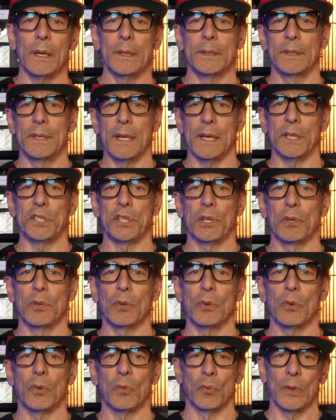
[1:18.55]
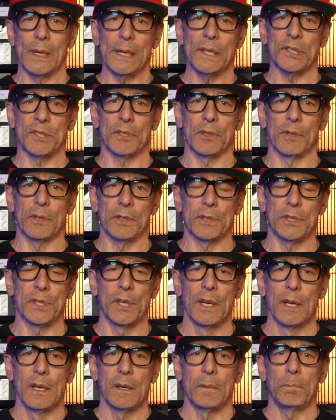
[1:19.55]
additional
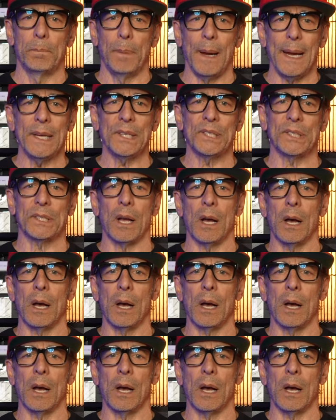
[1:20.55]
research based